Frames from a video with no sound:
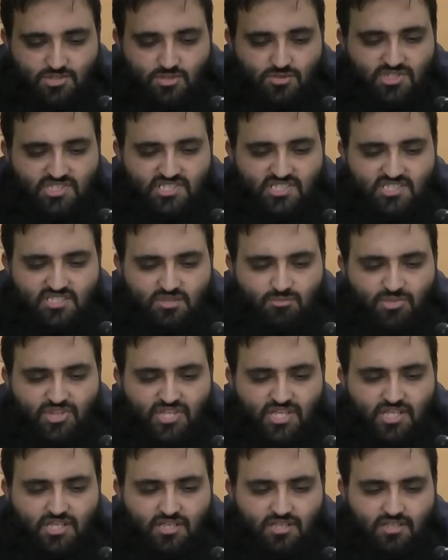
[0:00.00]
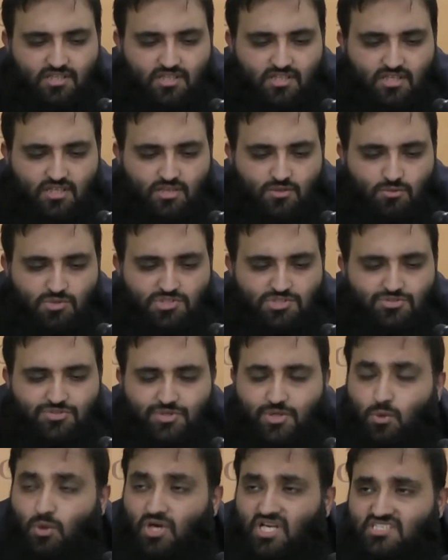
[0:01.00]
So this is something which
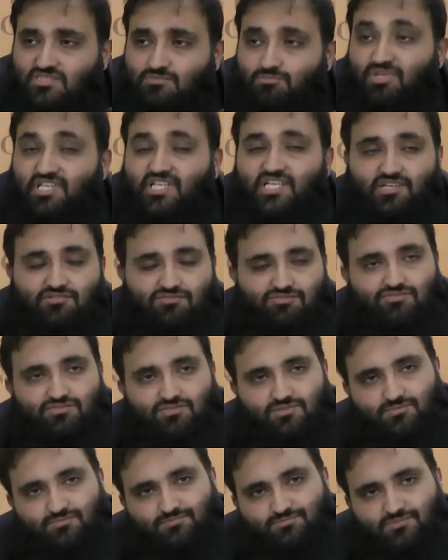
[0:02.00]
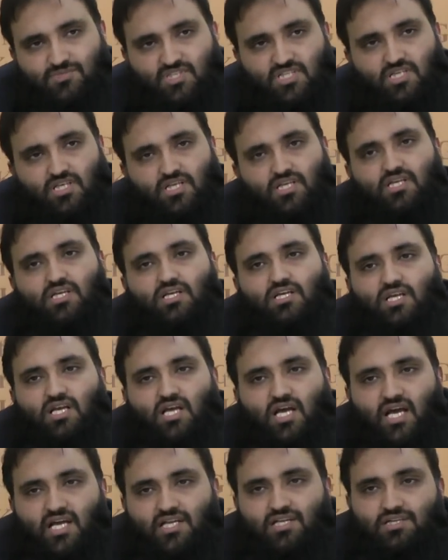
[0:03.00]
requires belief.
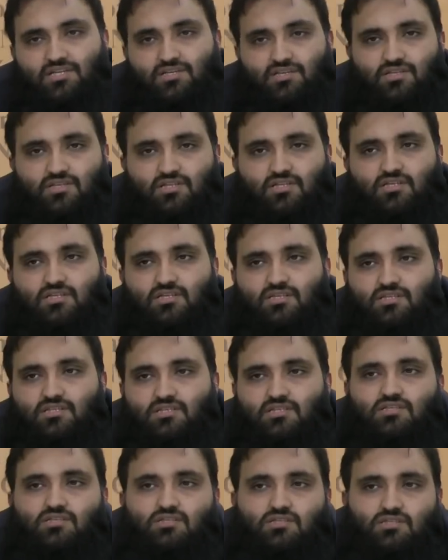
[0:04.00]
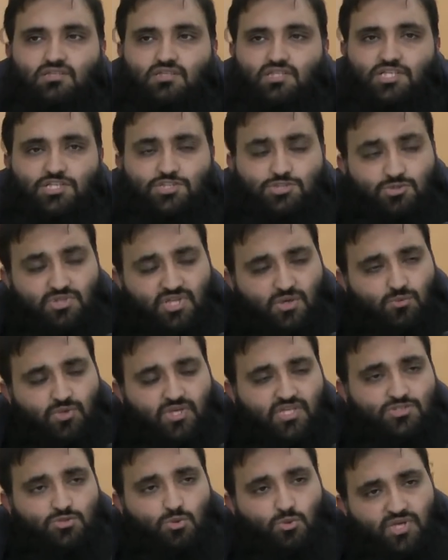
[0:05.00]
And the issue that
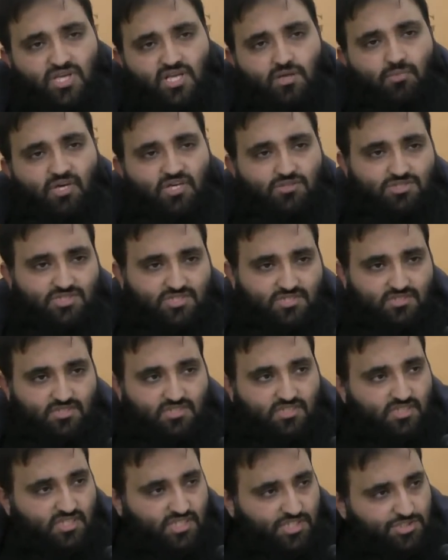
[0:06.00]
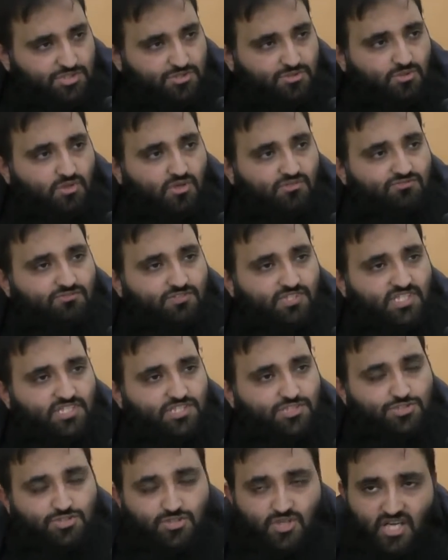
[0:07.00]
we're talking about, the issue of
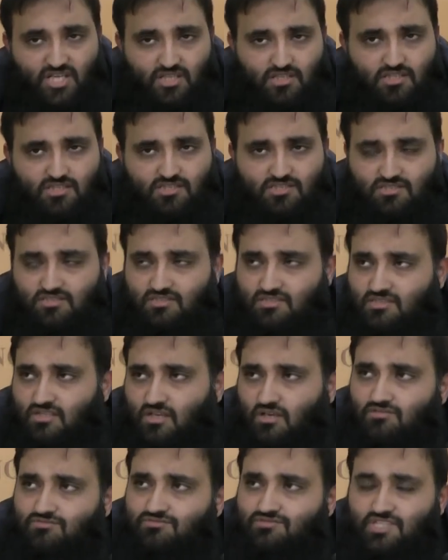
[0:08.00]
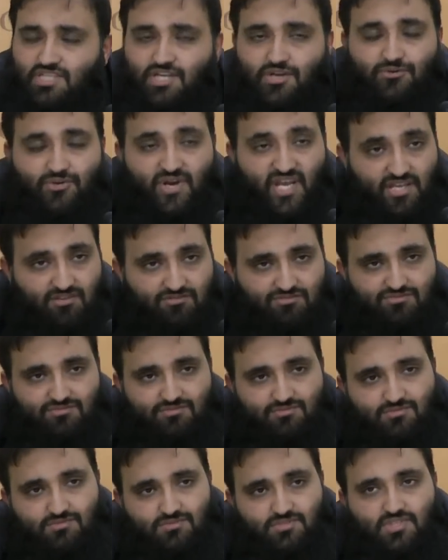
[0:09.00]
the trials of the brave,
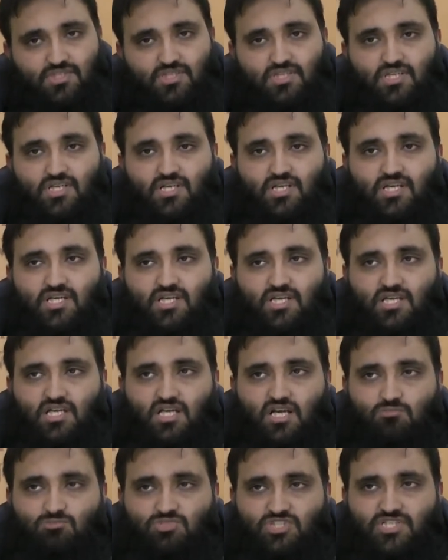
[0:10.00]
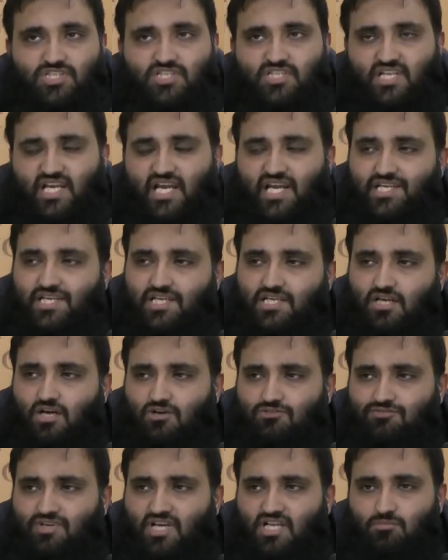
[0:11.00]
comes under the heading
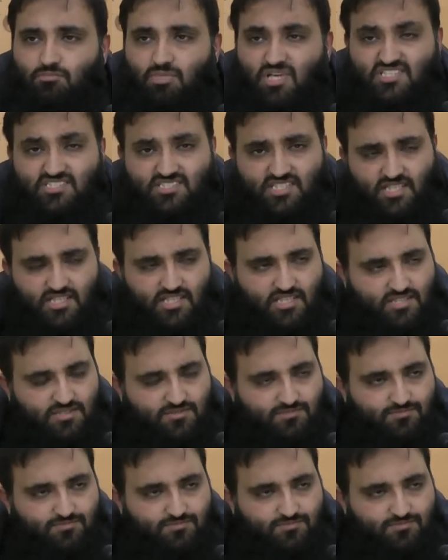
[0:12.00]
of al-barzakh,